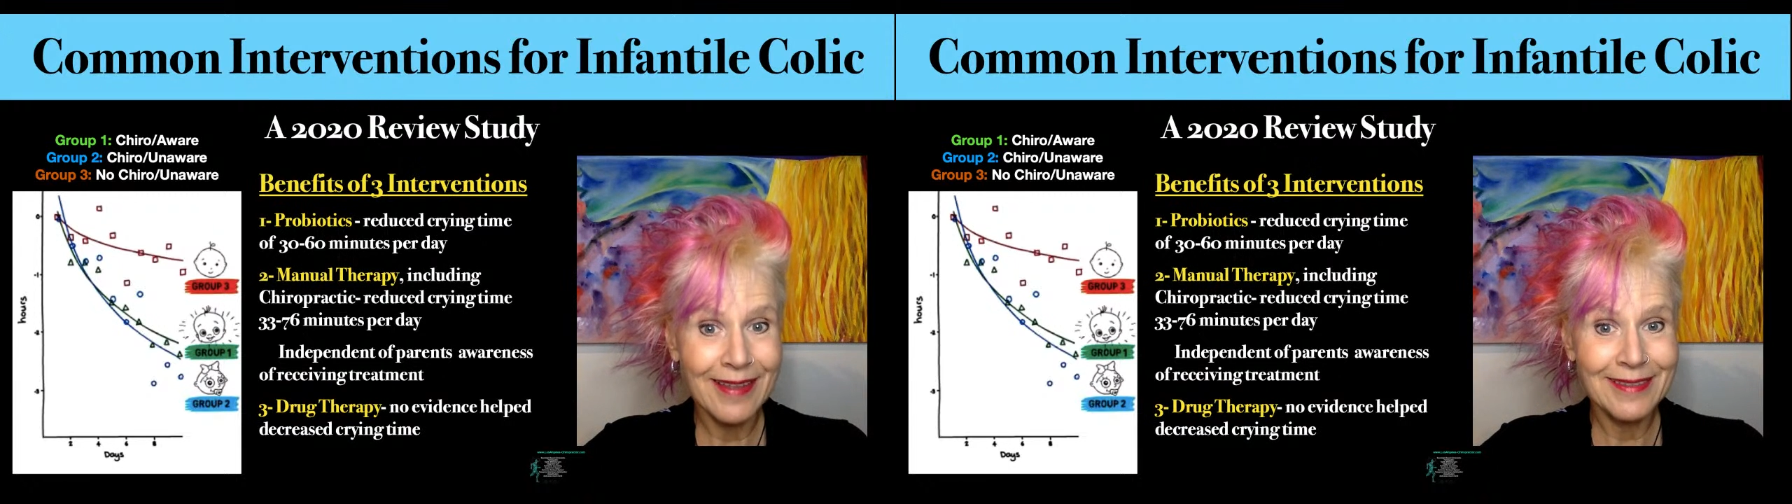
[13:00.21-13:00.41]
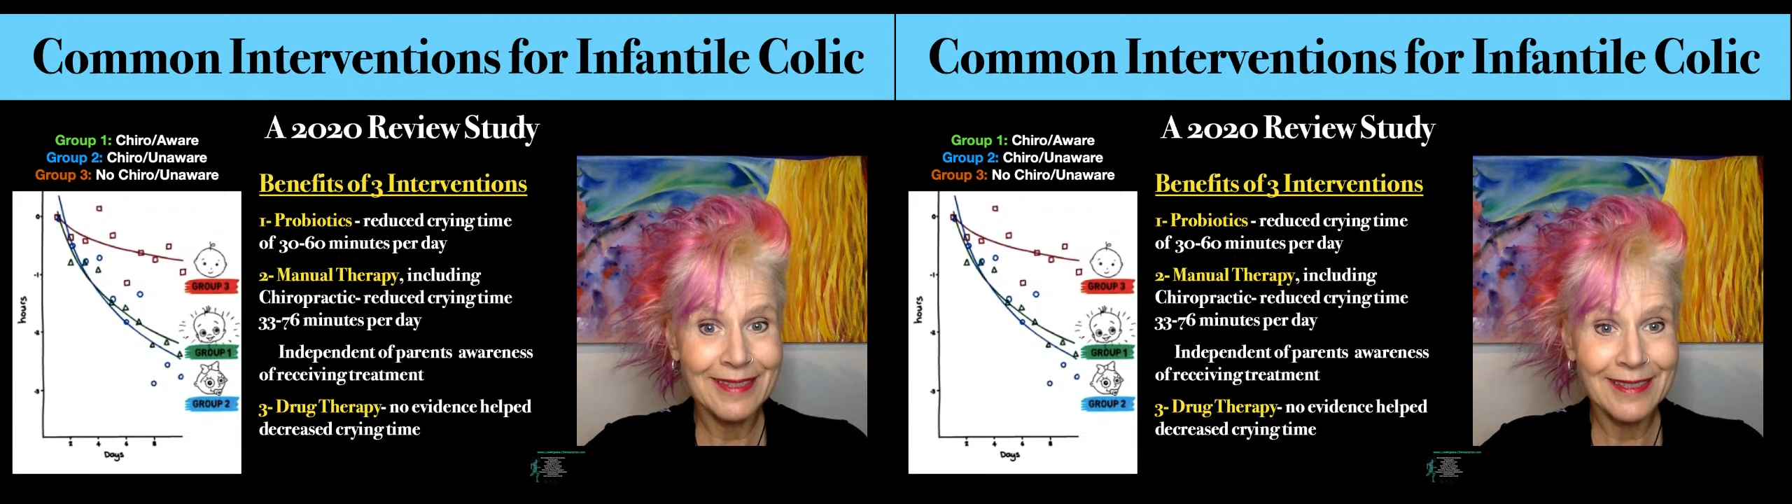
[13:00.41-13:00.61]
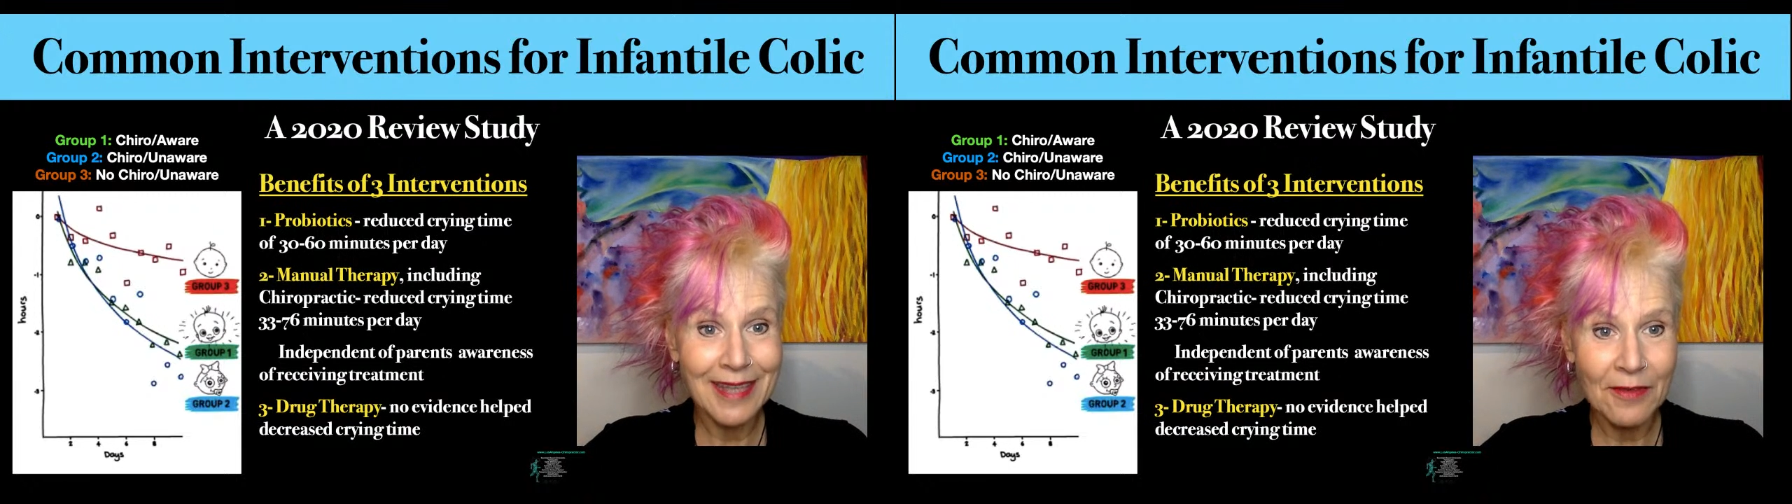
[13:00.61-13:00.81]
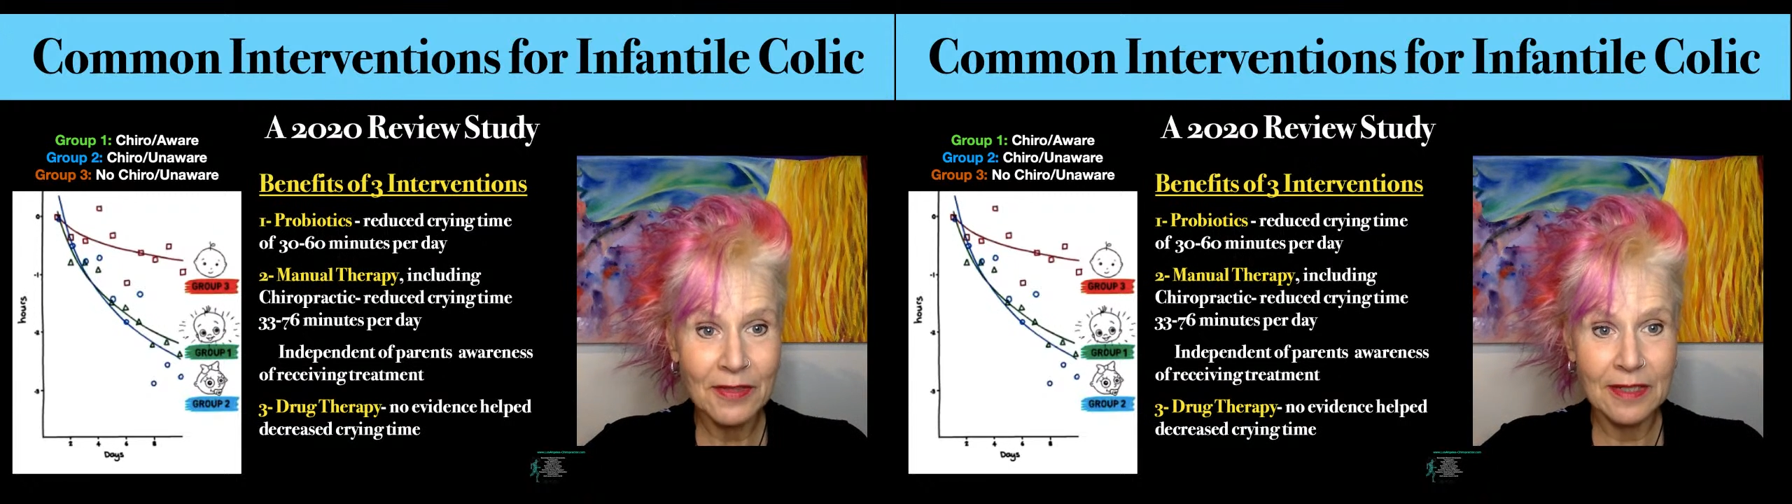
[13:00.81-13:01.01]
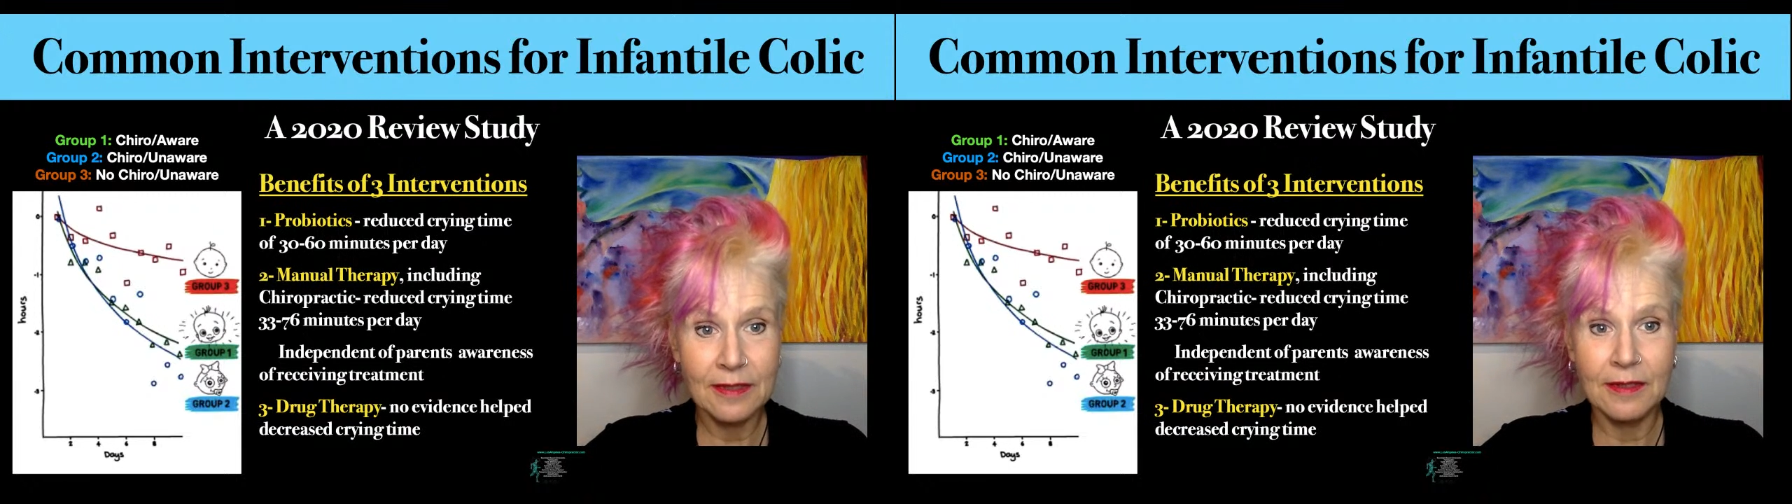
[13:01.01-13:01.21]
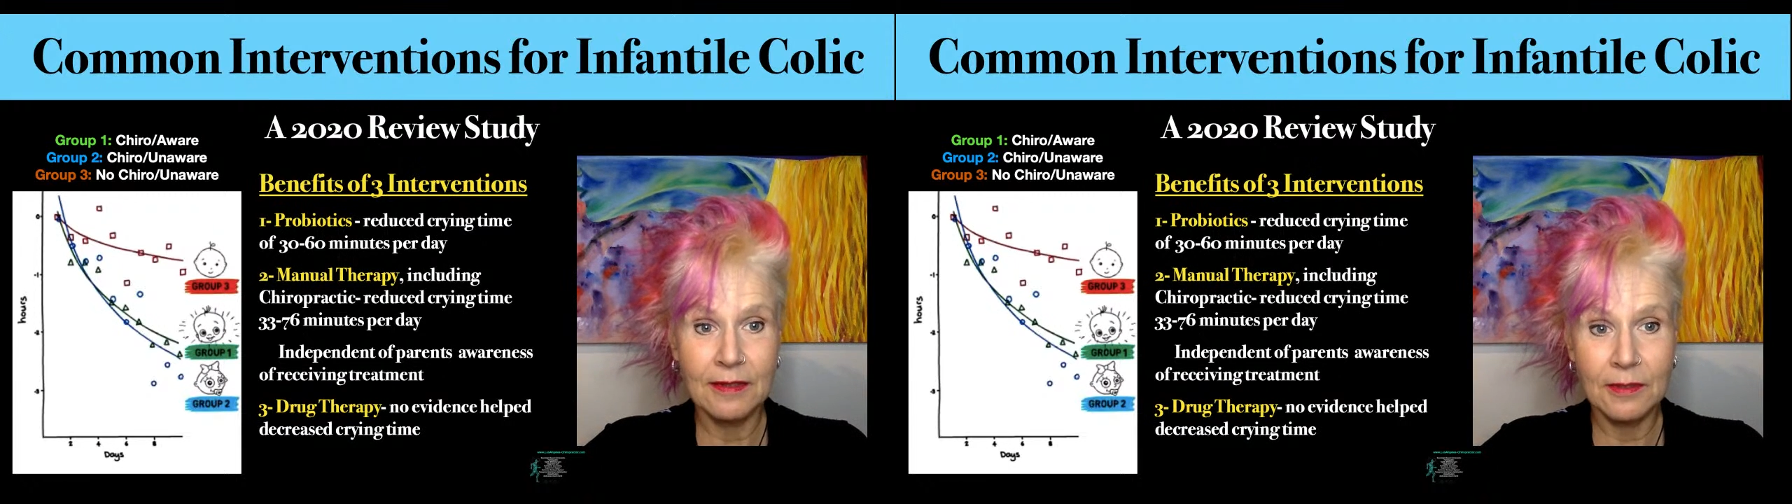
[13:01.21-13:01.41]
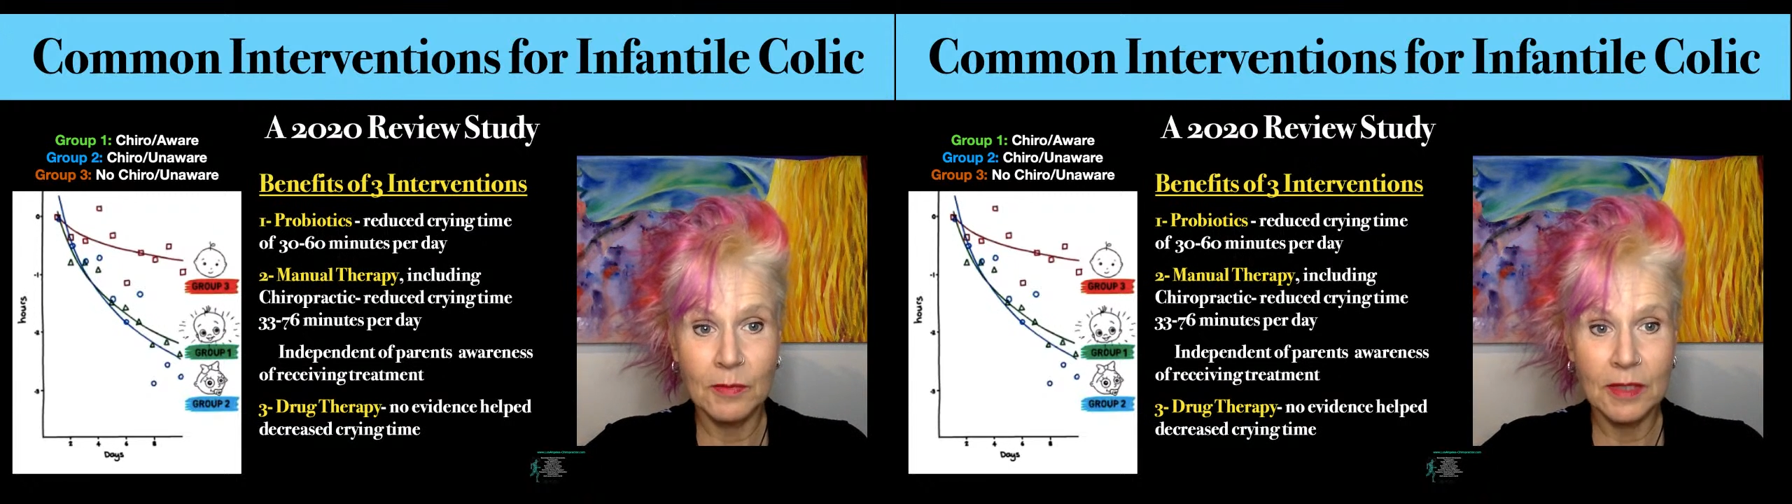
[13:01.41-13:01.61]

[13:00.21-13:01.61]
and 76